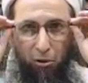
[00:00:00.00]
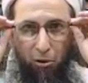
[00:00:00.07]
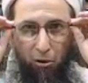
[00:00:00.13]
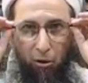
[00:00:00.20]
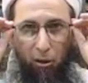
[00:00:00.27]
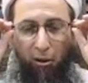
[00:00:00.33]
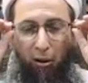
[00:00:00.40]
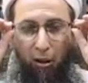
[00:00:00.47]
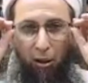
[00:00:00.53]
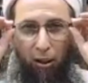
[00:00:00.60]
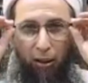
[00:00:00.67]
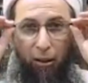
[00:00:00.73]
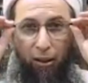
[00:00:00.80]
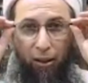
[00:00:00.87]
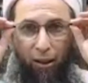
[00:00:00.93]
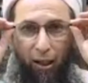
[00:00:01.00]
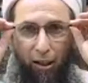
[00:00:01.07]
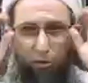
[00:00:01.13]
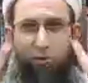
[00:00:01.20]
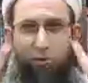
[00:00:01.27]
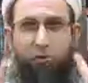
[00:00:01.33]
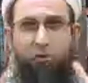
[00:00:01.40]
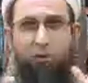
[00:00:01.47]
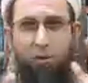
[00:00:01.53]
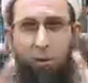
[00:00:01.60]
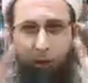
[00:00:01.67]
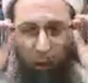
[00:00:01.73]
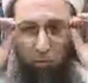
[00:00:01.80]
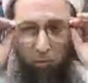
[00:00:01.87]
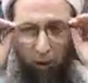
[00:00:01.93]
they're like glasses.
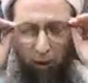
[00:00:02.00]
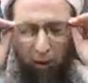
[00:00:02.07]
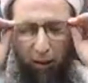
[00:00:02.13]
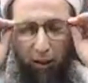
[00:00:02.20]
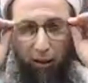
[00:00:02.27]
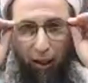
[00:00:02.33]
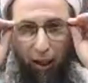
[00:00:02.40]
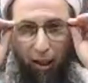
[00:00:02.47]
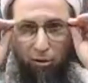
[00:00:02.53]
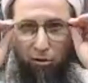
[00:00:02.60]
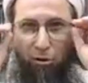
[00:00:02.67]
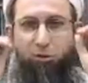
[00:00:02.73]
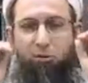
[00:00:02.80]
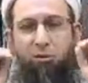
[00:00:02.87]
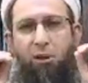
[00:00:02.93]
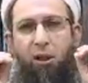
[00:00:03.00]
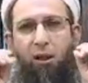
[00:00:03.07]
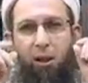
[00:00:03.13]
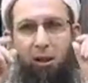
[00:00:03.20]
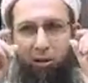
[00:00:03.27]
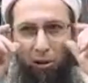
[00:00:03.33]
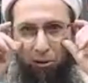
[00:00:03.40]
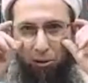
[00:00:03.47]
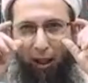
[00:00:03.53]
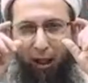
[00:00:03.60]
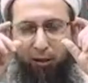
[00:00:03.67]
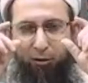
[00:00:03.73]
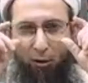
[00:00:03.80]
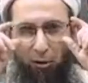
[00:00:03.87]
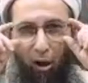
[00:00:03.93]
Like I'm wearing glasses, and these
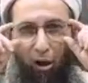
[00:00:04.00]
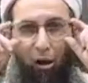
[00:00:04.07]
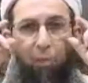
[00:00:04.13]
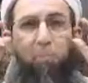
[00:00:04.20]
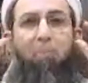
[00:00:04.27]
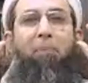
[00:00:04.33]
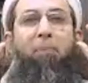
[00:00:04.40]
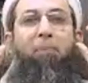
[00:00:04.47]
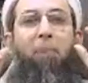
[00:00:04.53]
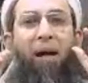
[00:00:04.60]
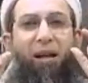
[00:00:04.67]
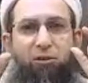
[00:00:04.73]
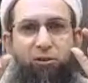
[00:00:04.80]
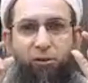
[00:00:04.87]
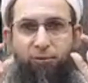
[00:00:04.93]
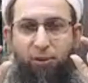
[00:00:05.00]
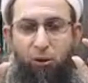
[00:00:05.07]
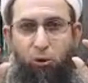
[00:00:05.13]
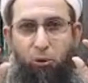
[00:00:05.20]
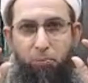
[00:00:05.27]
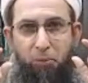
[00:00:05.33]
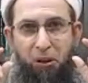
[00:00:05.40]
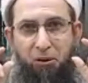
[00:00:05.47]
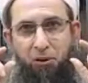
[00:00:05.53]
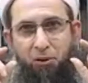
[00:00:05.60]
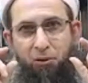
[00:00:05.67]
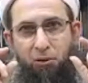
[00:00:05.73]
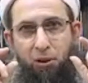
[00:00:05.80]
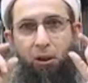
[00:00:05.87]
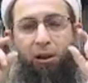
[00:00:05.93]
glasses are passive equipment.
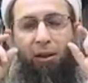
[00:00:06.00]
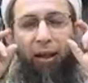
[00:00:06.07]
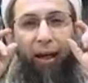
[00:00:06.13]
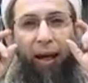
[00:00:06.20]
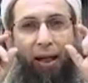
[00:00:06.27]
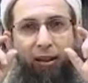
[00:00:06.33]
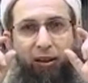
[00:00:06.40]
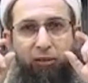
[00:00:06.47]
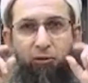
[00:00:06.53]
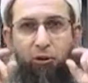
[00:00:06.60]
They're not active